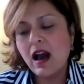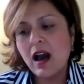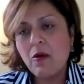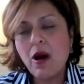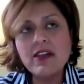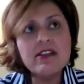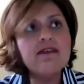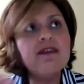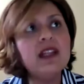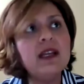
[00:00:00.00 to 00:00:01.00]
On the
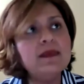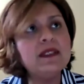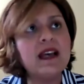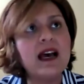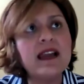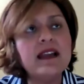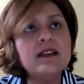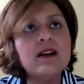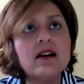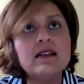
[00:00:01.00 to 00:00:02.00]
flip
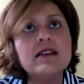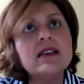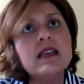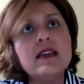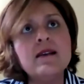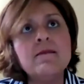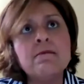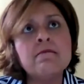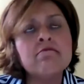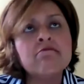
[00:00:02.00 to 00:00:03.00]
side, Dr. T,
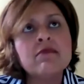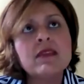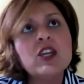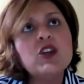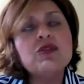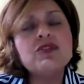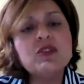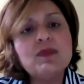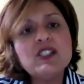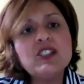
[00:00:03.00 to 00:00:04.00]

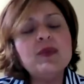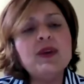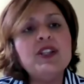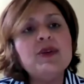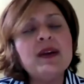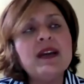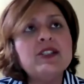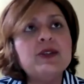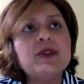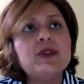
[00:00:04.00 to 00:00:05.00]
especially when you get
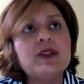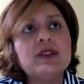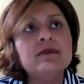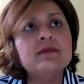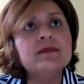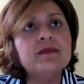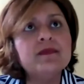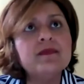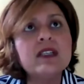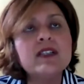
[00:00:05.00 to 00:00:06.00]
to certain
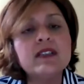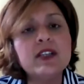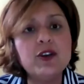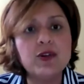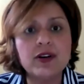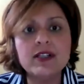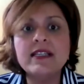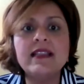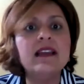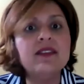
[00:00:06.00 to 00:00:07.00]

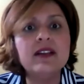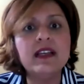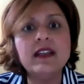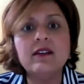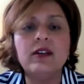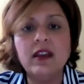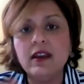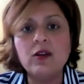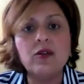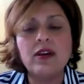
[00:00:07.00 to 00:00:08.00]
seniority level in
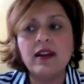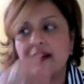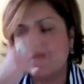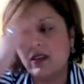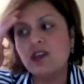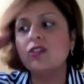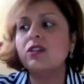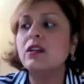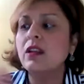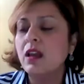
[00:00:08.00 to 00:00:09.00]
an
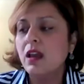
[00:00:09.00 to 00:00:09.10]
organization,